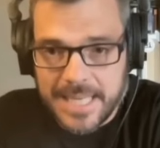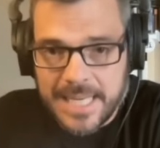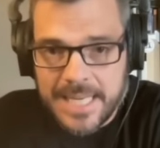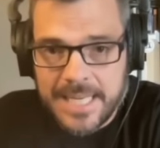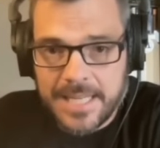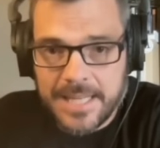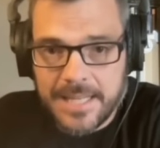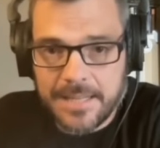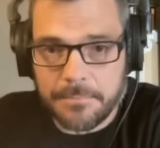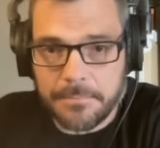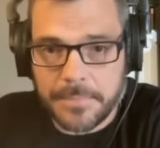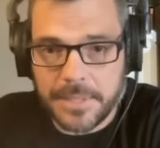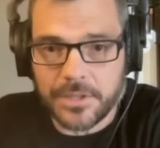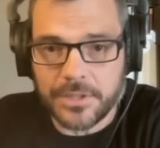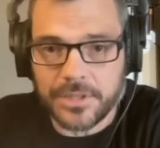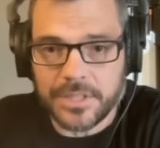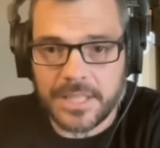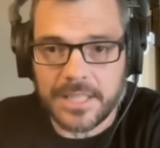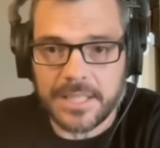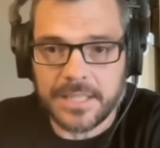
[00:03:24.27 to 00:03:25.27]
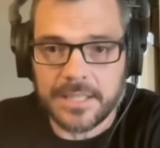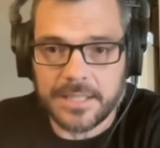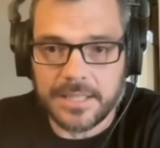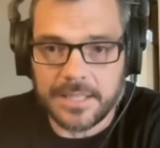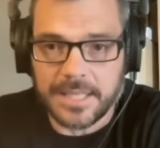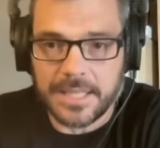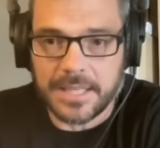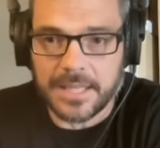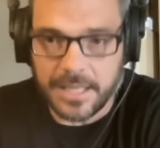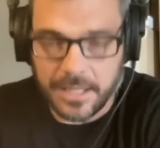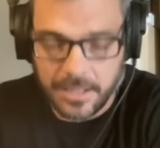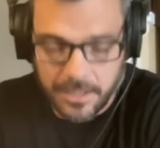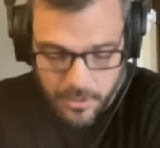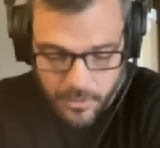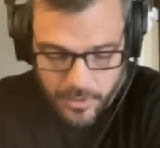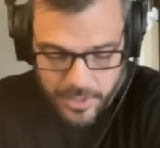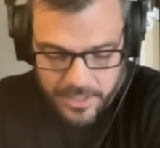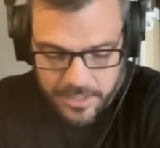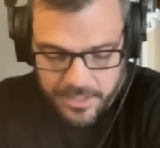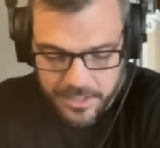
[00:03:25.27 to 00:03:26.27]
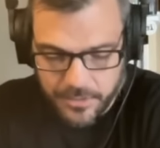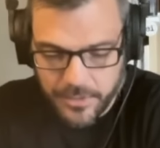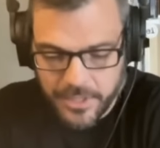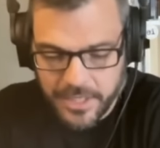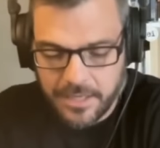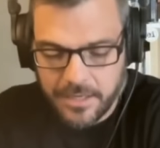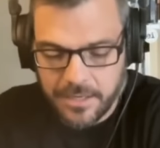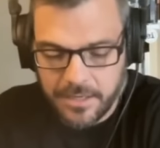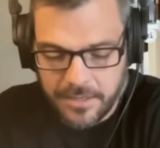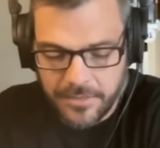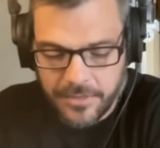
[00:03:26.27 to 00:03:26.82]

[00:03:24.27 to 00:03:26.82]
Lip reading: in the building that they're going to here.